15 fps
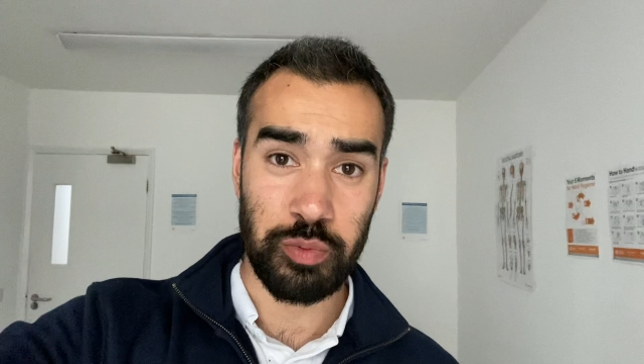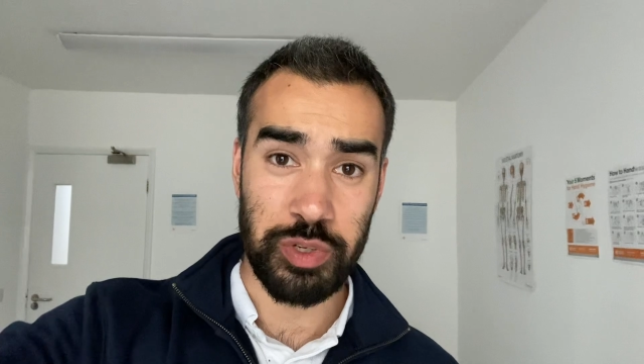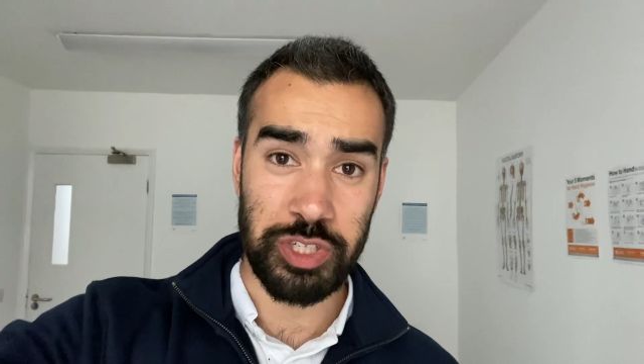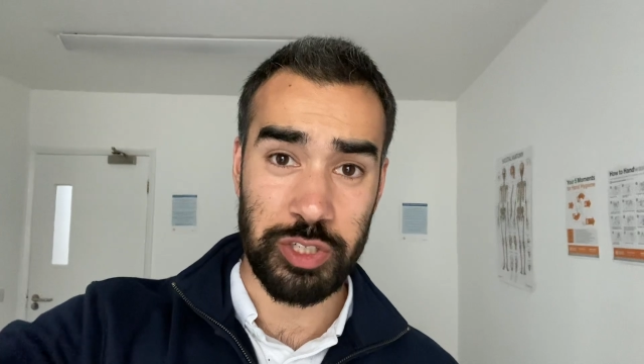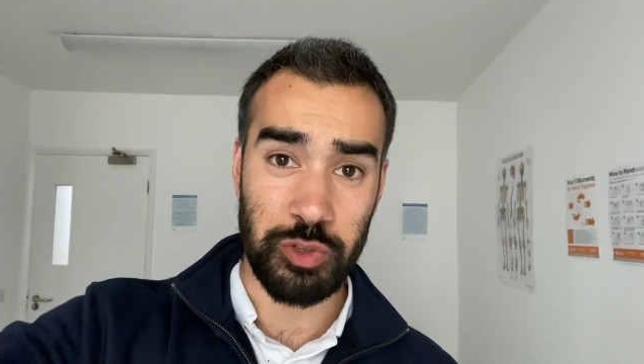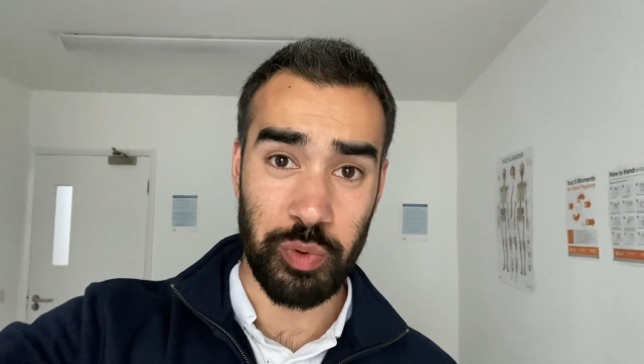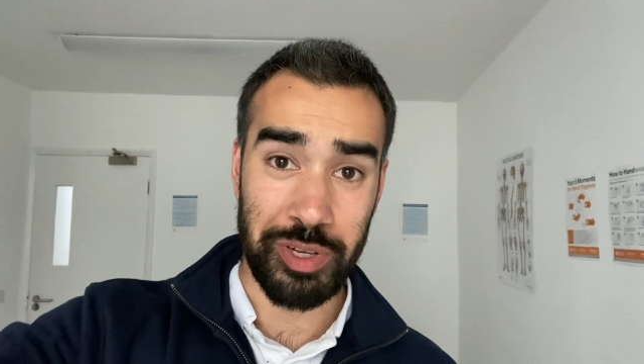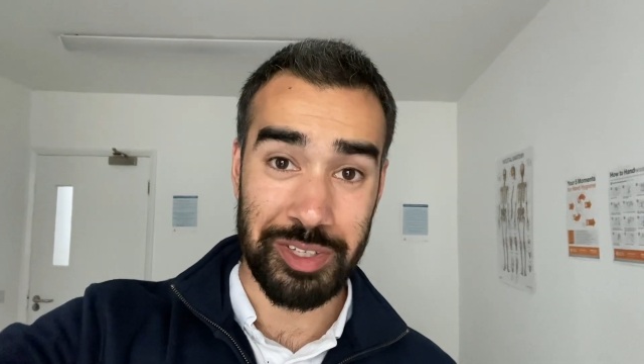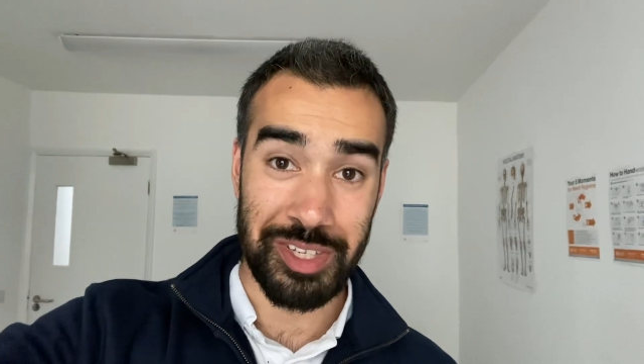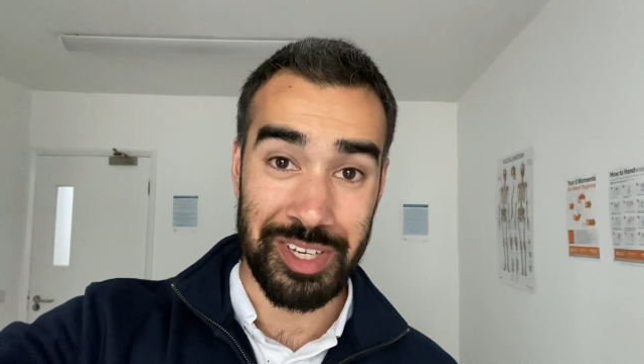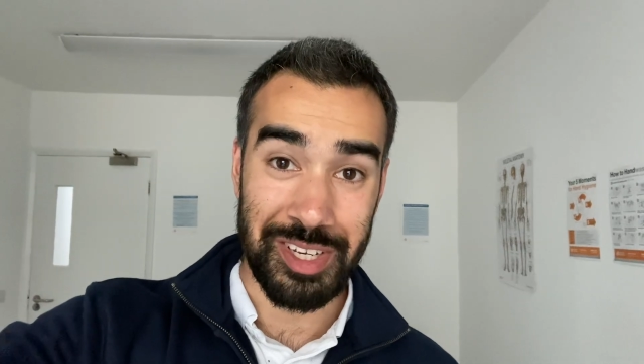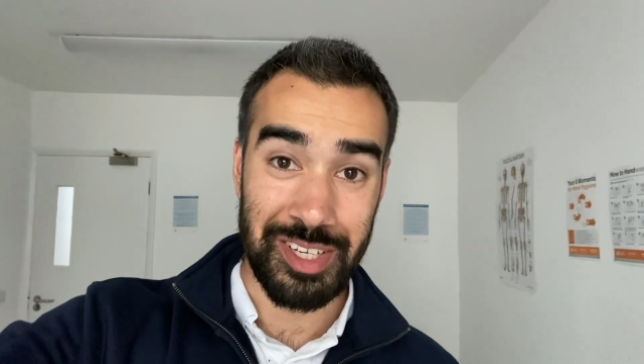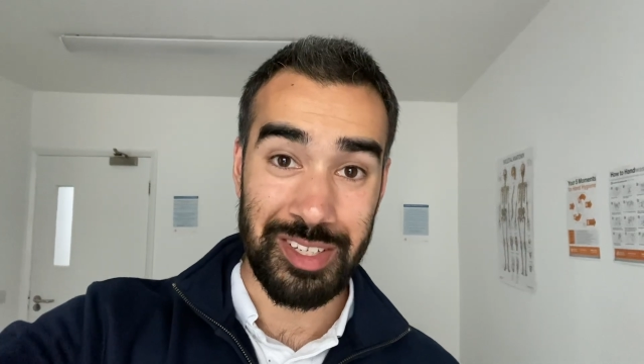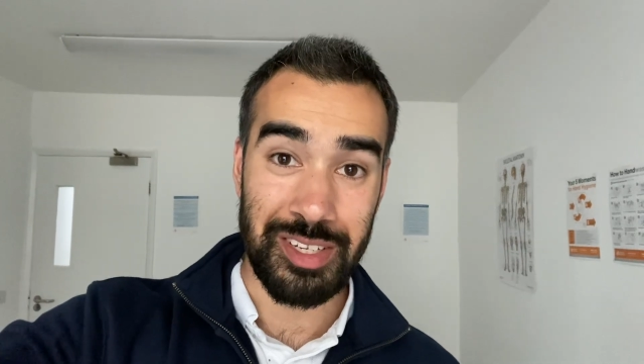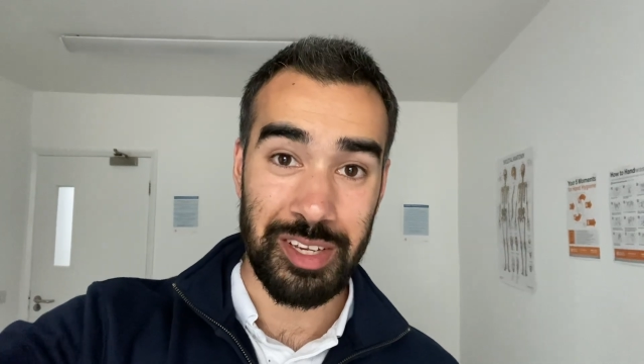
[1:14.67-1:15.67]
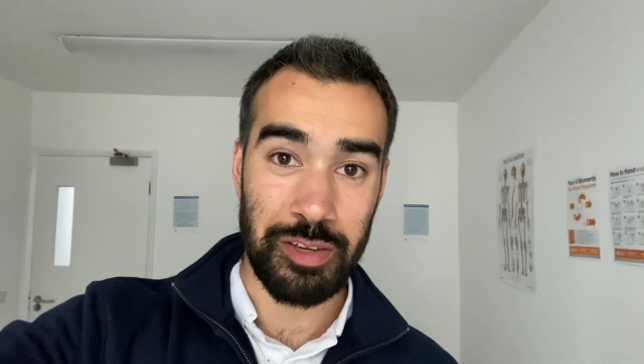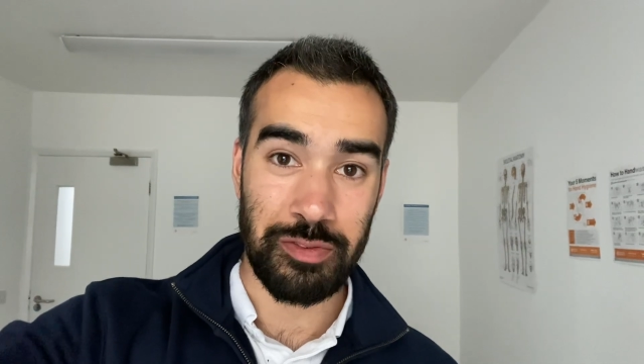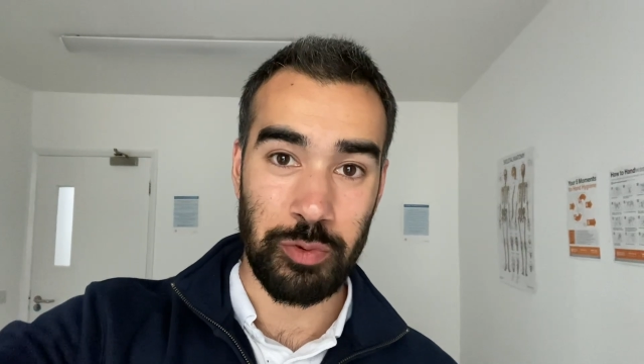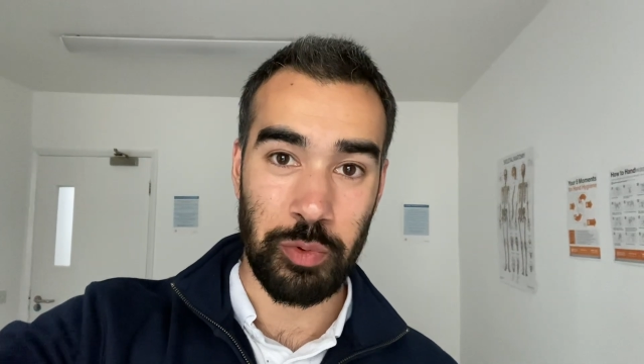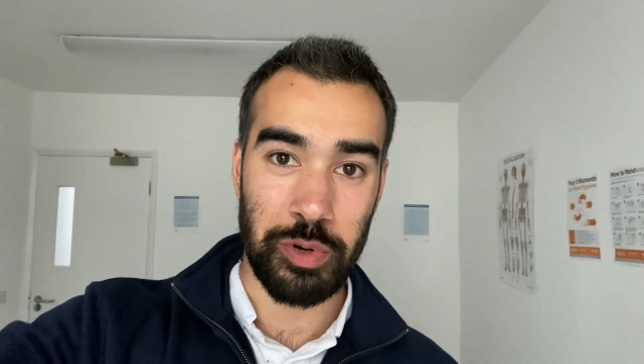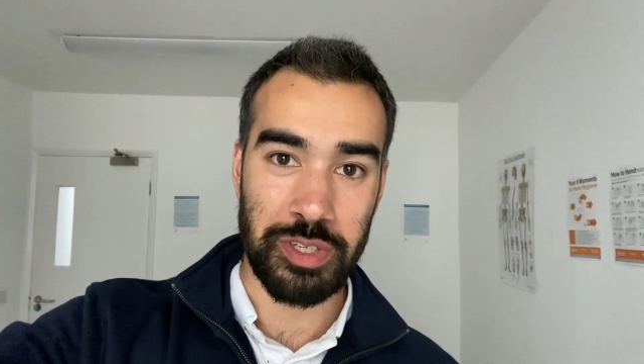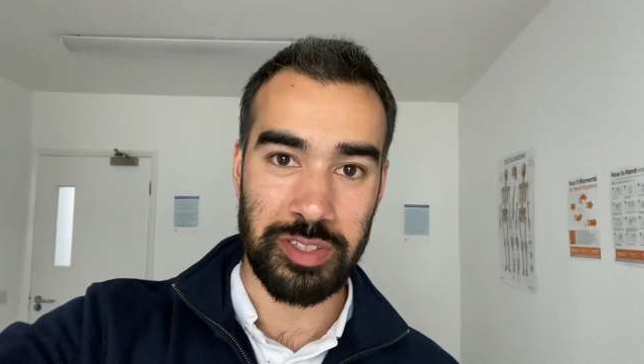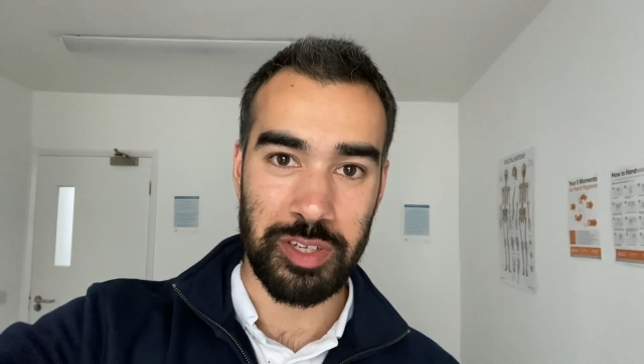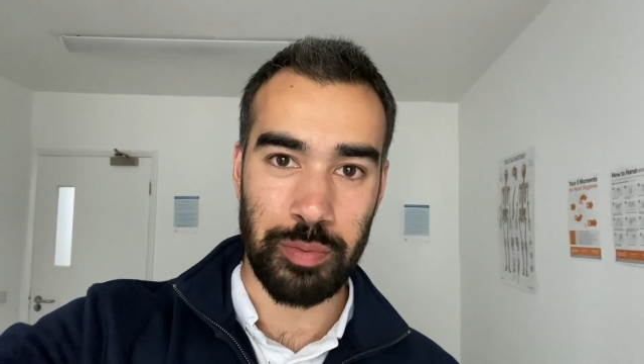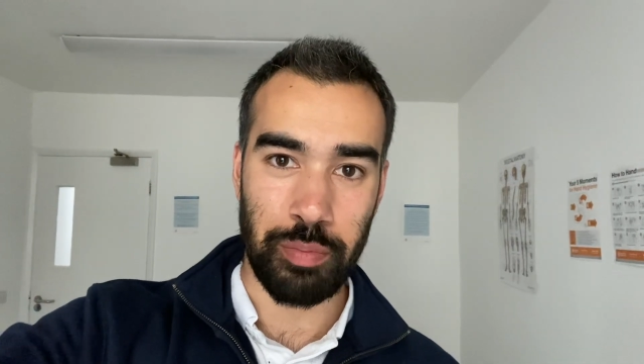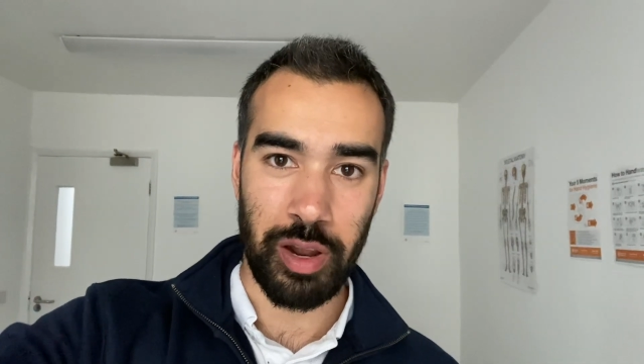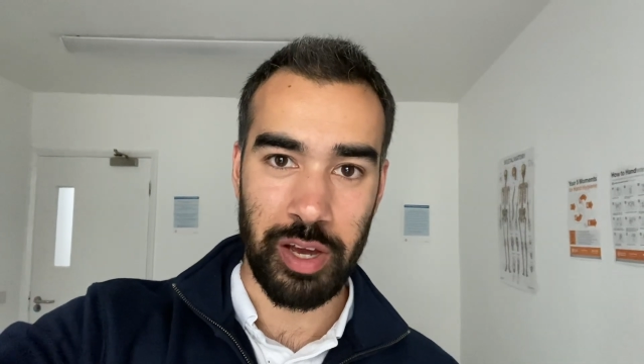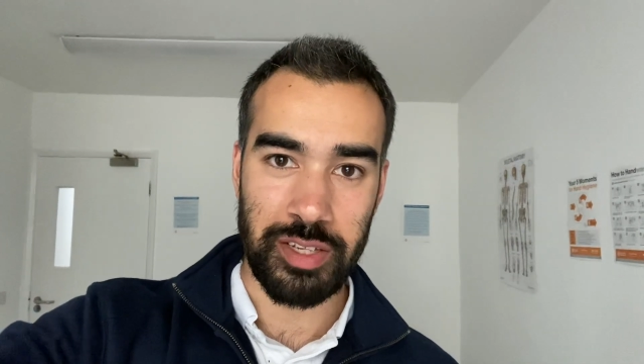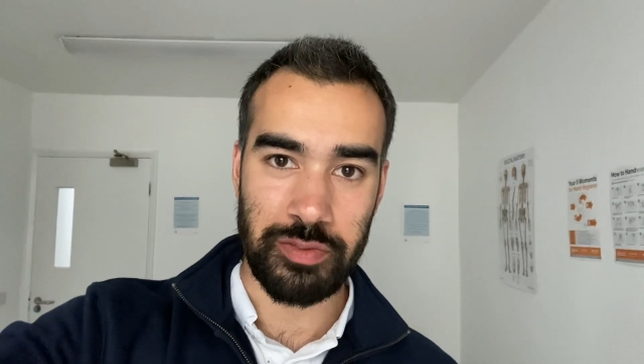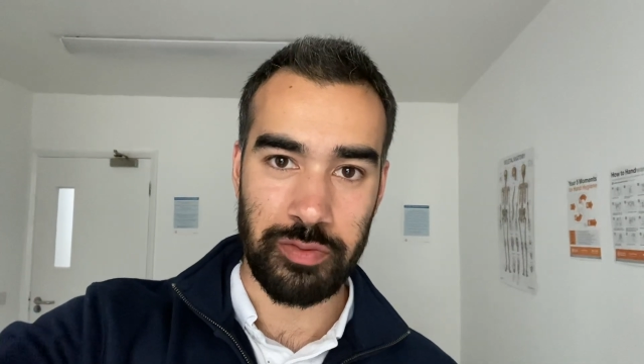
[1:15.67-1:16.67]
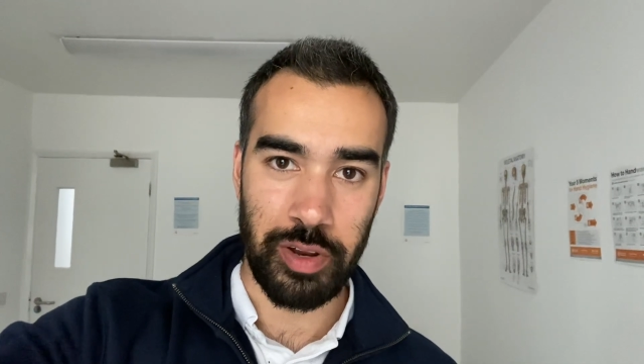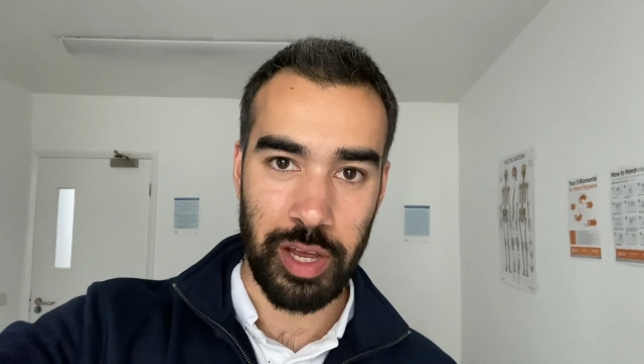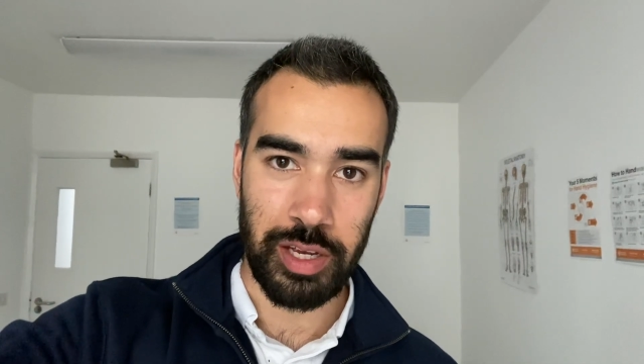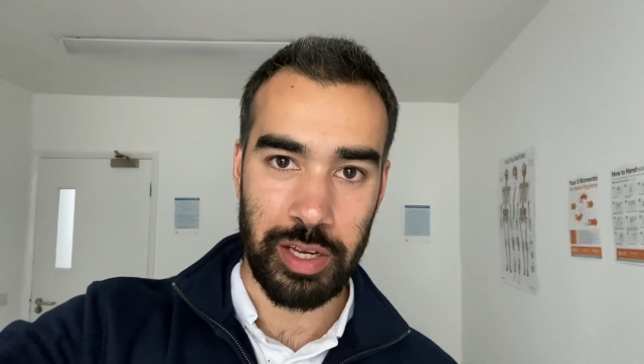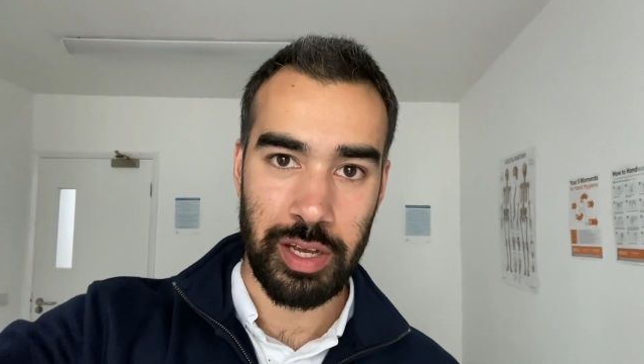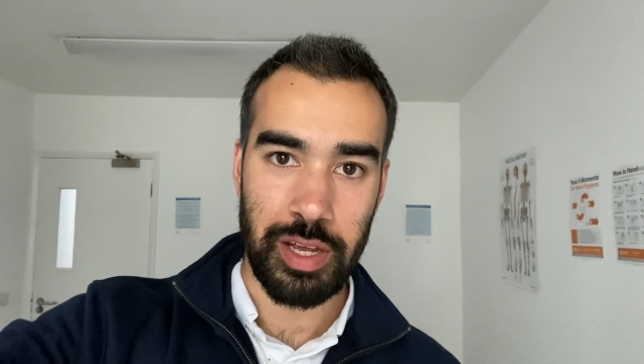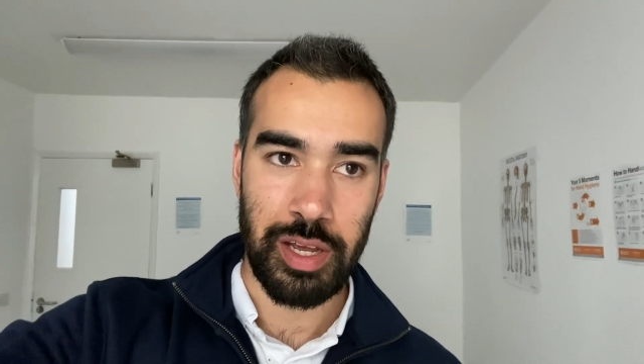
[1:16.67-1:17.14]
which you will need, if you wanted to apply for like,